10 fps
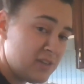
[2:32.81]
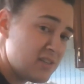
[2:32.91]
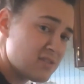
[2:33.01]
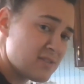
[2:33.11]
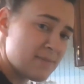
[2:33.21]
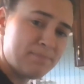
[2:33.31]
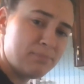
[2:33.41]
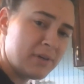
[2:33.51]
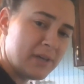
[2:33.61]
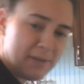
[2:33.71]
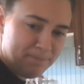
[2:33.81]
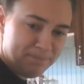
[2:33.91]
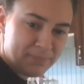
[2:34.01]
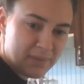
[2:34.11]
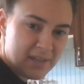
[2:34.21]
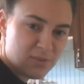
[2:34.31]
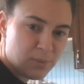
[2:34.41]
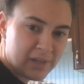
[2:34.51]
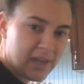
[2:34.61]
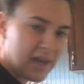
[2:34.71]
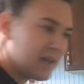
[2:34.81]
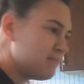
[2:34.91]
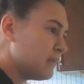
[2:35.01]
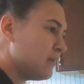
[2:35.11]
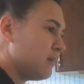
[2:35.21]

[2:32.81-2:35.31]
50s, but what I got.